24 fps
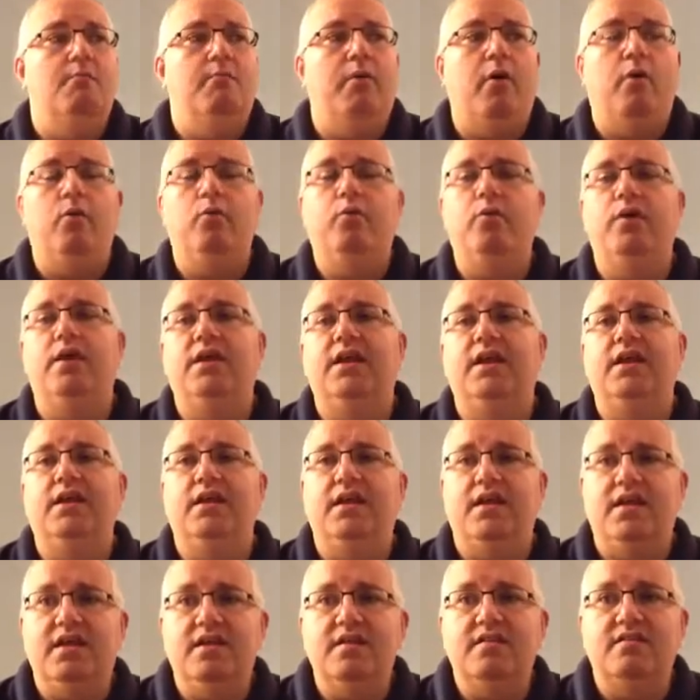bone reading
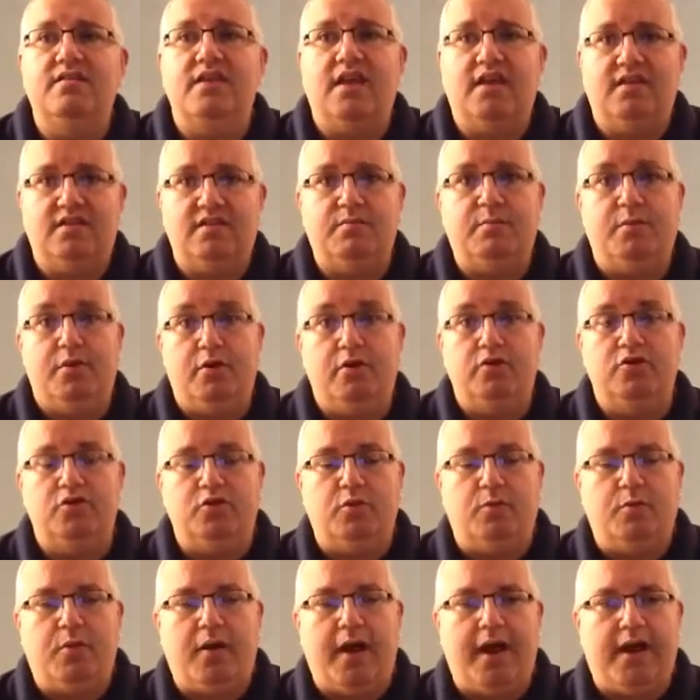is a
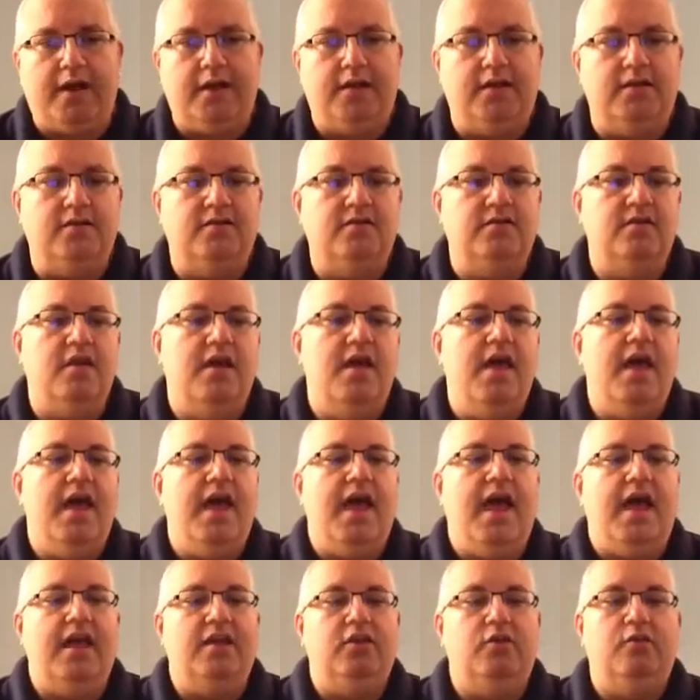spiritual practice.
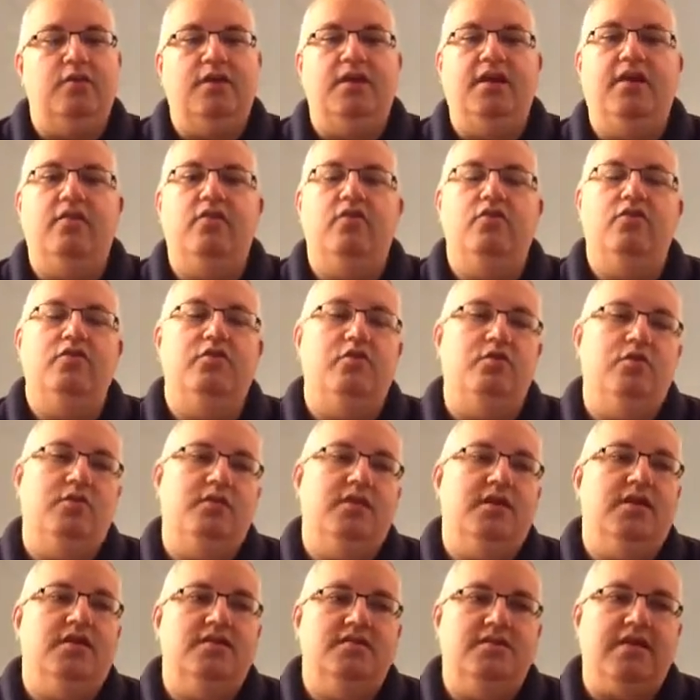And you can either do
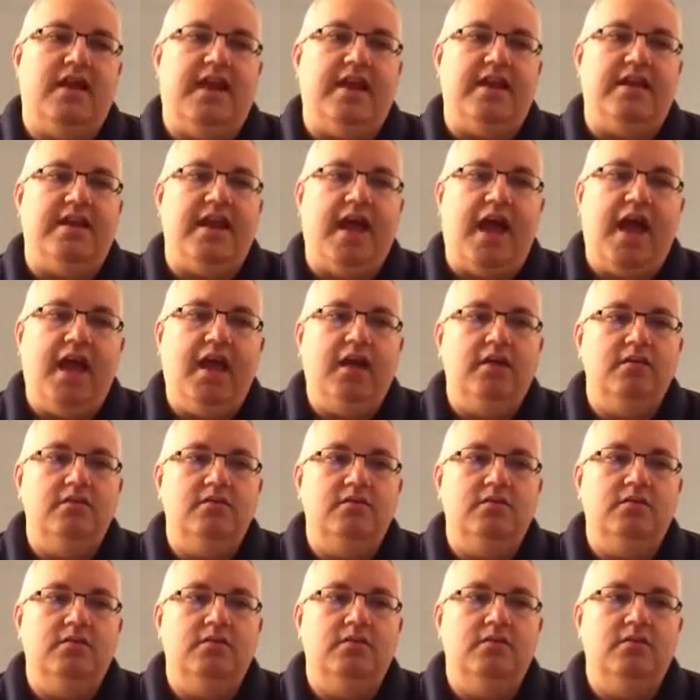this at
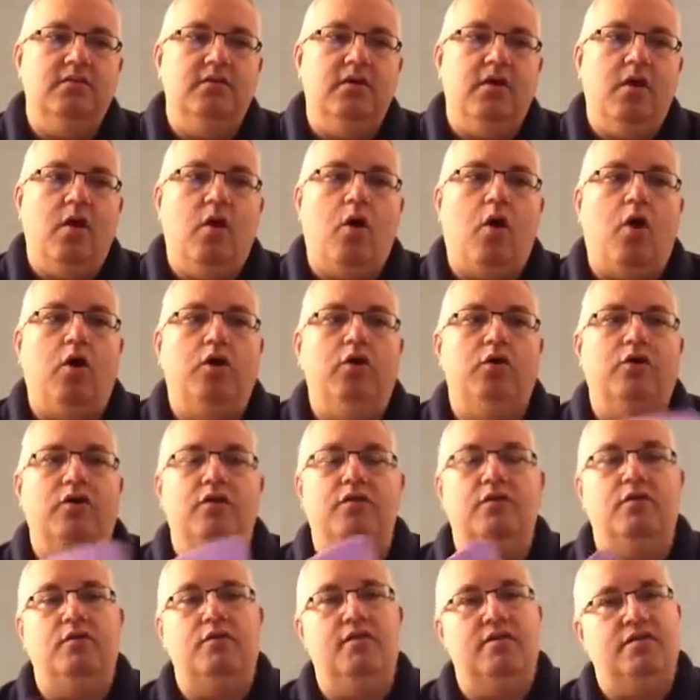night or you
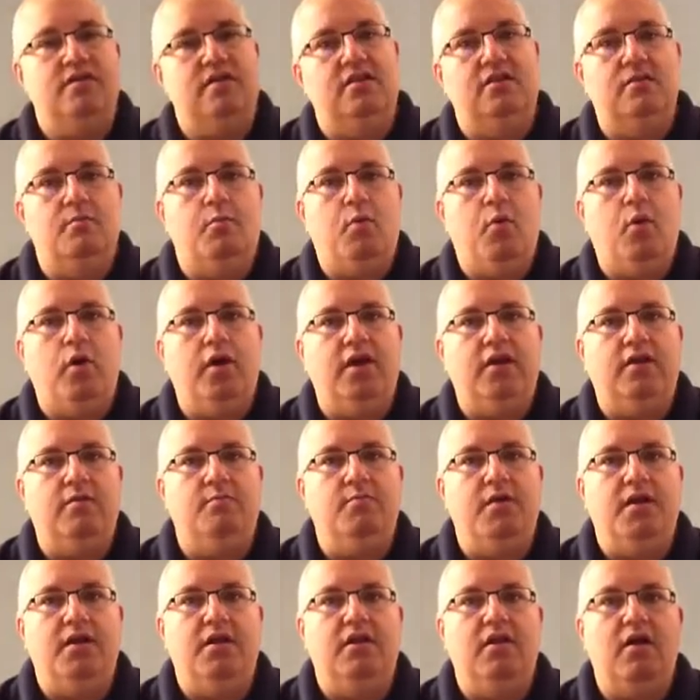can do this in the morning,
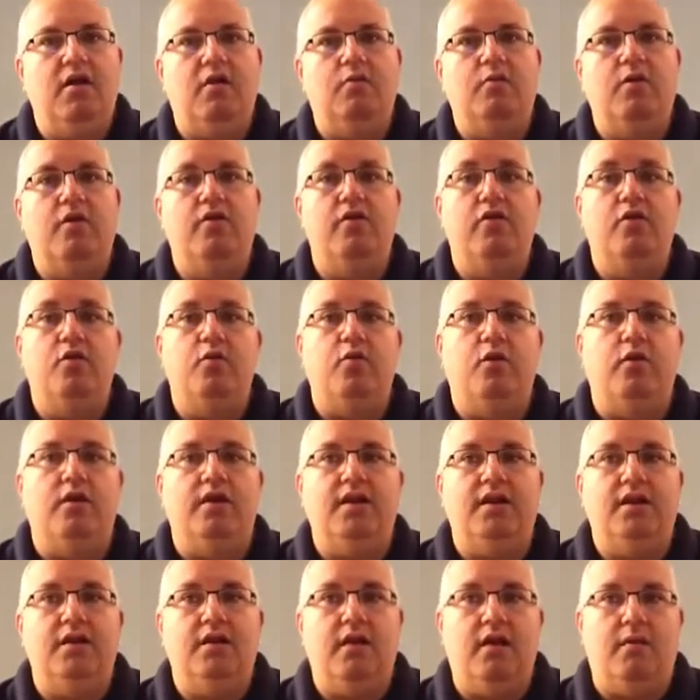depending on whether you're
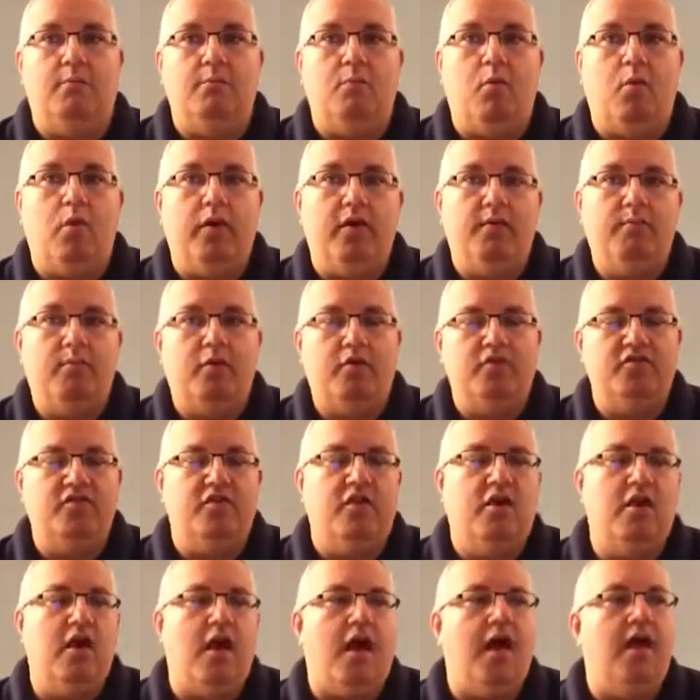a morning person
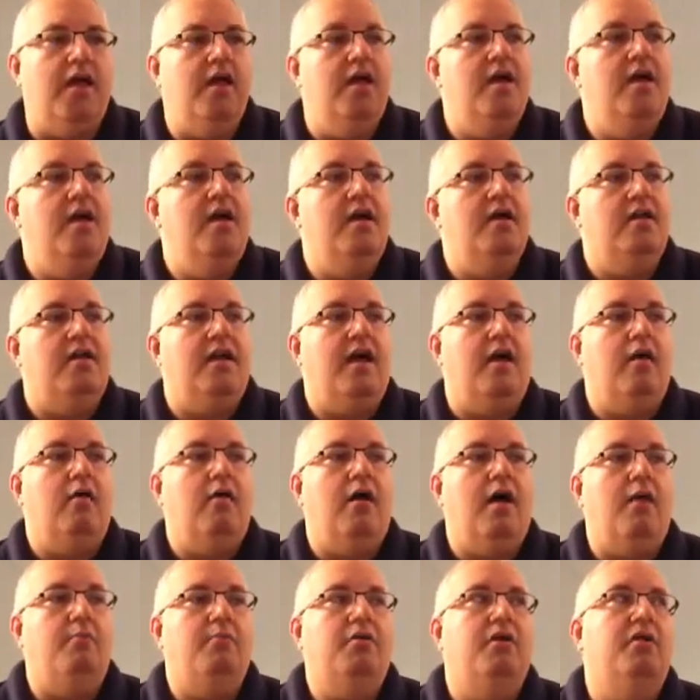or not. Now,
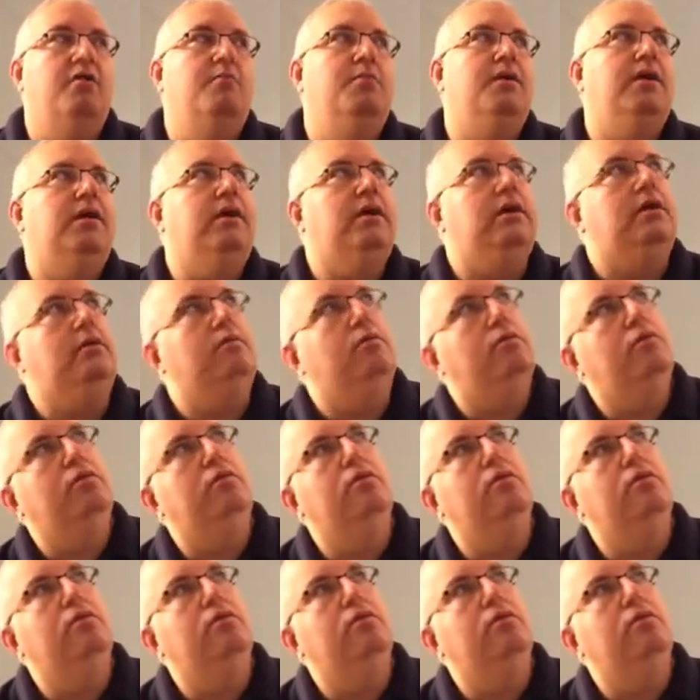I'm going to be